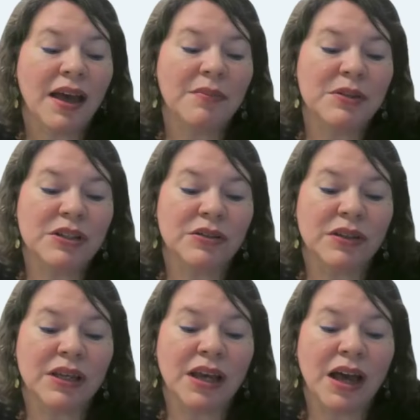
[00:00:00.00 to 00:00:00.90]

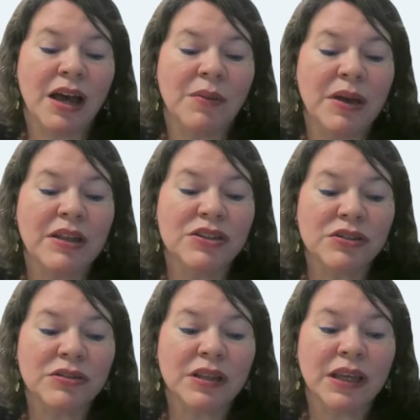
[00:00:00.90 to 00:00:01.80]
absolutely. And
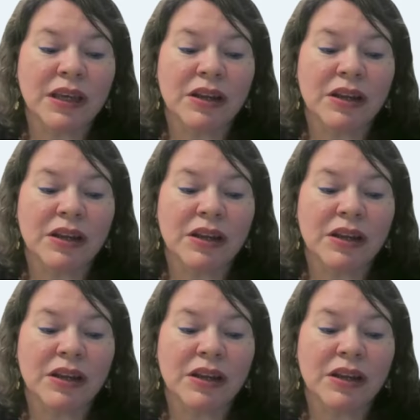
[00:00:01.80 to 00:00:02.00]
certainly,